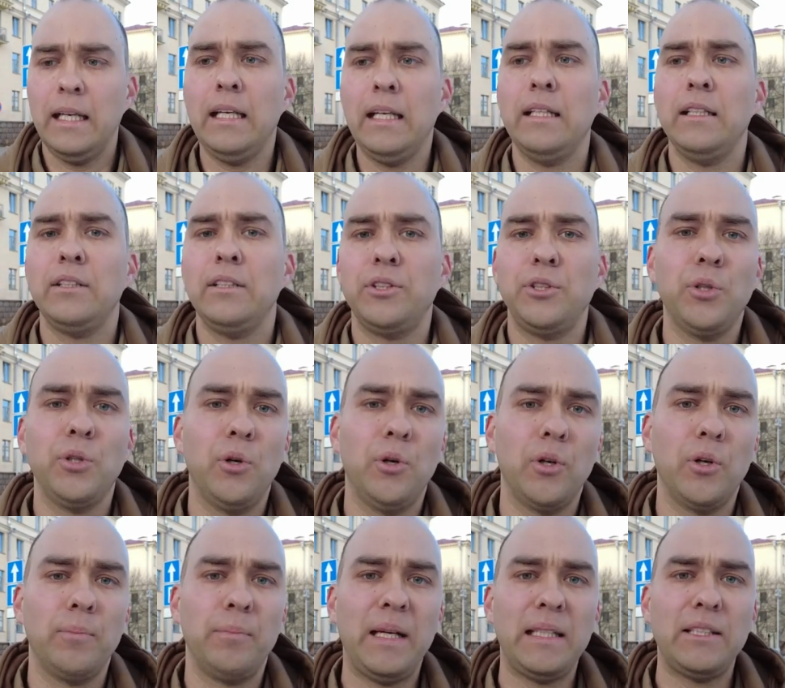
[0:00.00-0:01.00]
is
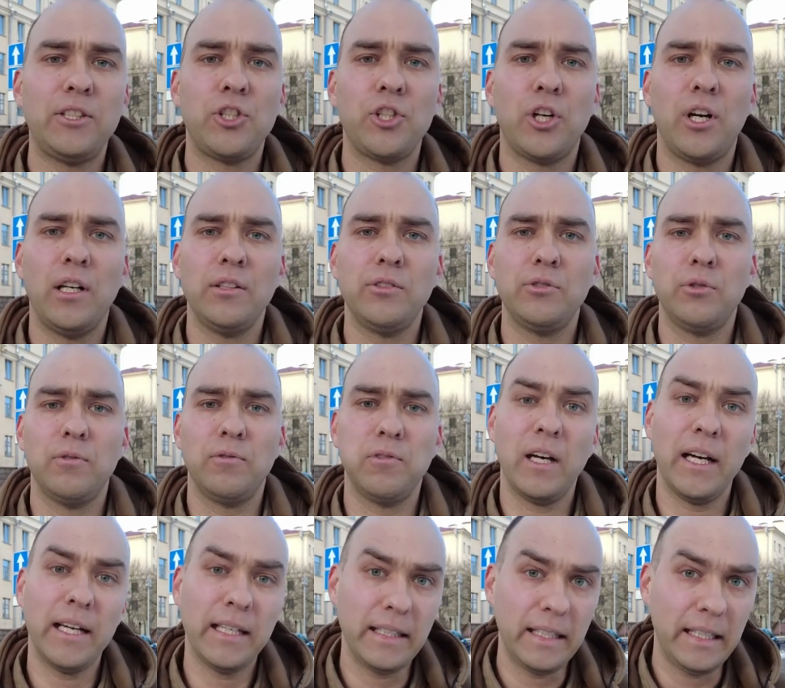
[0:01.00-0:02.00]
your best chance to
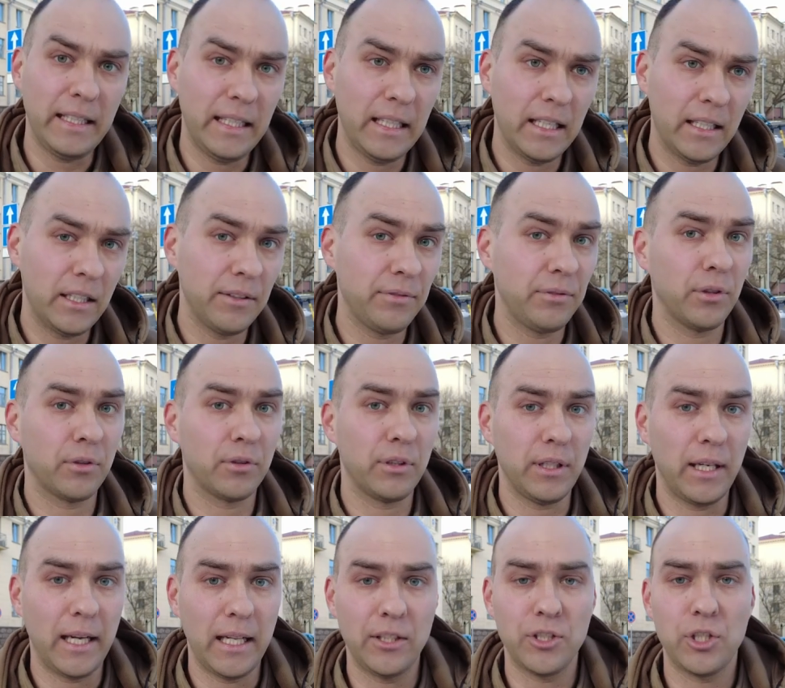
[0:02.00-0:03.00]
fly in here. And if
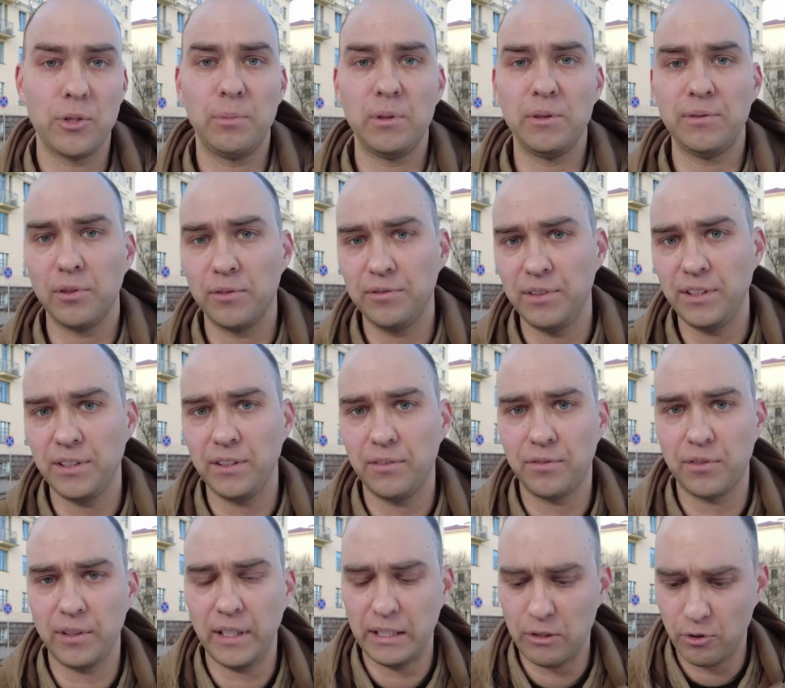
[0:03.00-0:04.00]
you're eligible for
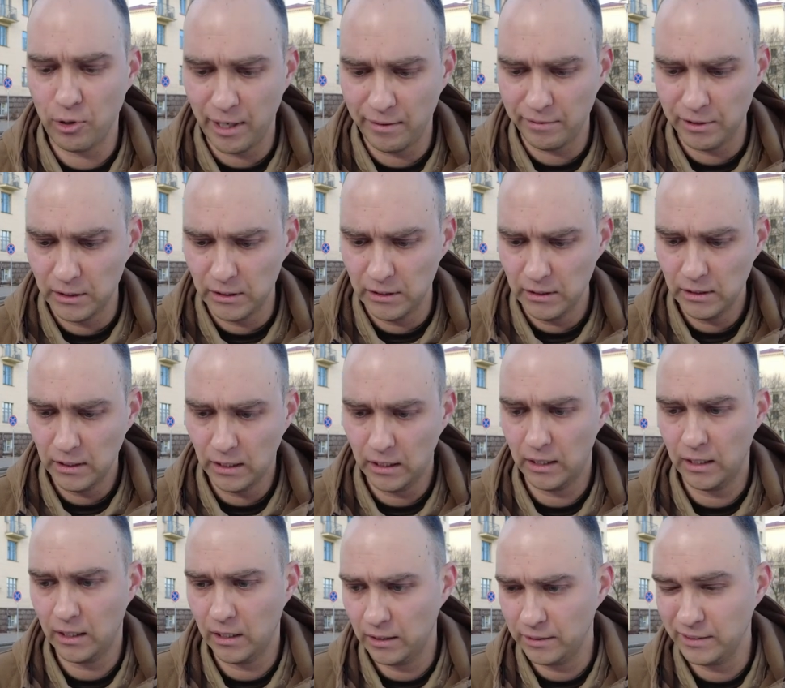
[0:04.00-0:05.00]
visa-free travel,
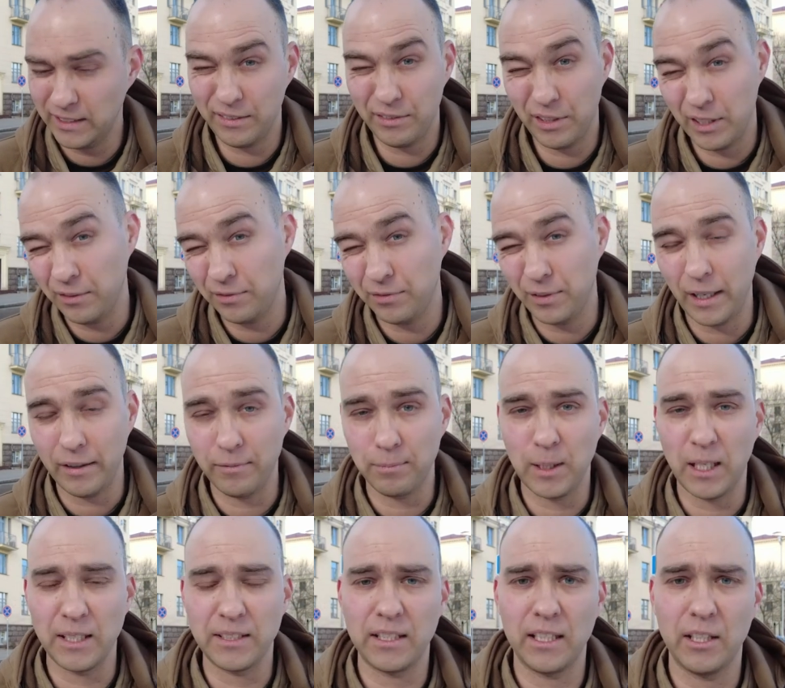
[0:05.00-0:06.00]
75
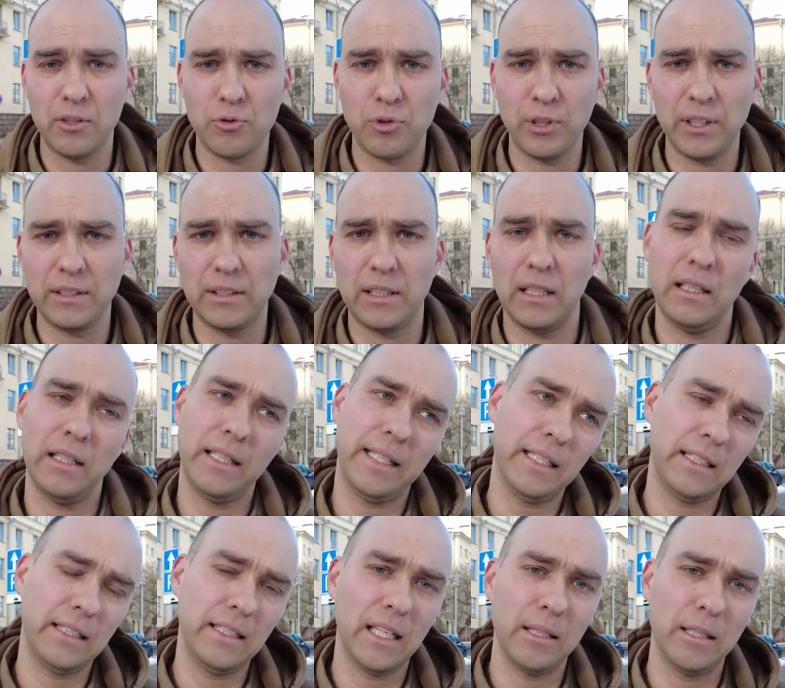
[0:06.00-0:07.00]
plus countries, the
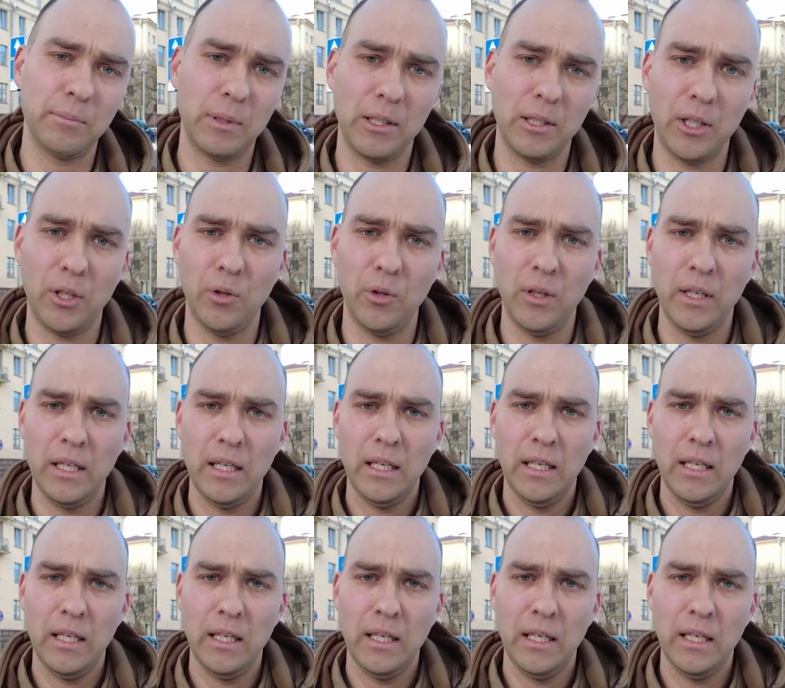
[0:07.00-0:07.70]
link down below,